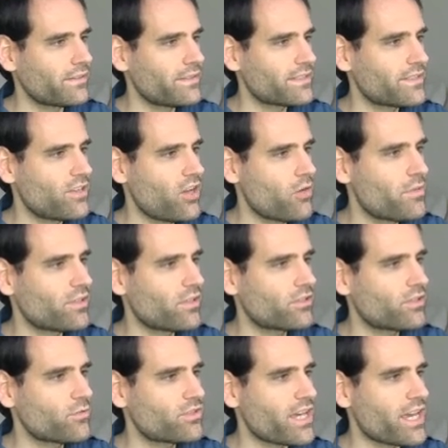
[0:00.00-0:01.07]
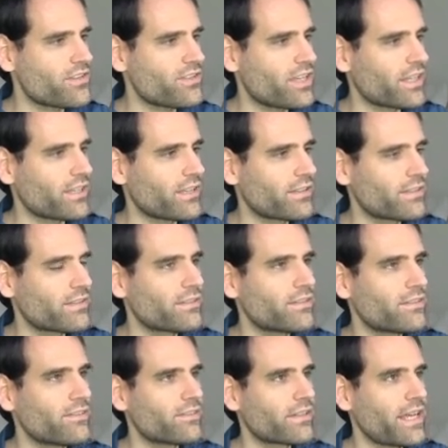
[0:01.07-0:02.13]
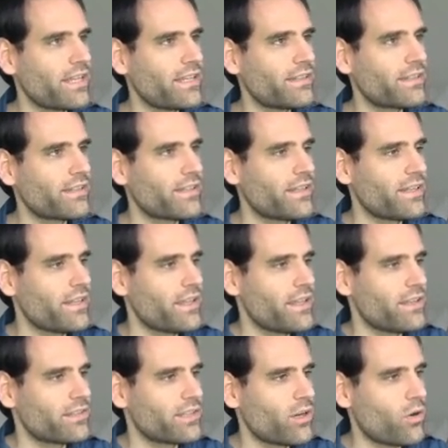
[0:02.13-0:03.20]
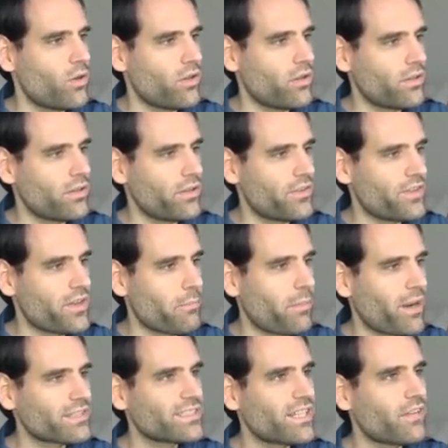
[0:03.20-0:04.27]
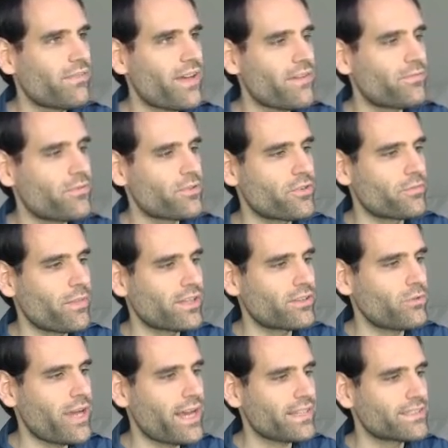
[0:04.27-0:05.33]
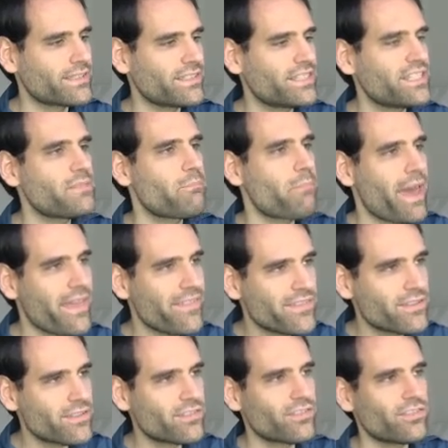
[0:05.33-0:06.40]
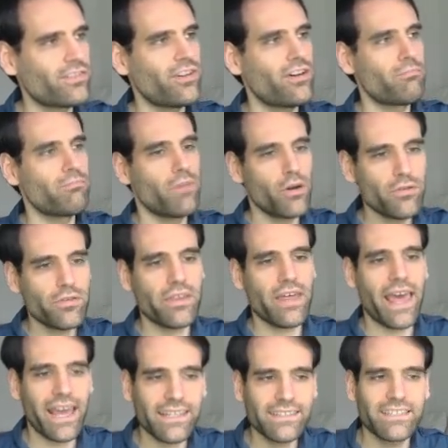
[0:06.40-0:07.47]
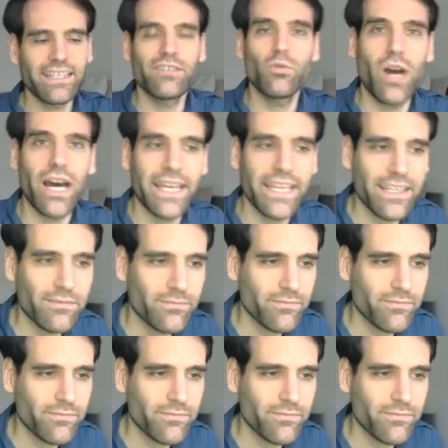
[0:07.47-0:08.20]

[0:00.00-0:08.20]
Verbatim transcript: the slope is also changing, okay? So the partial of f with respect to x depends on both x and y.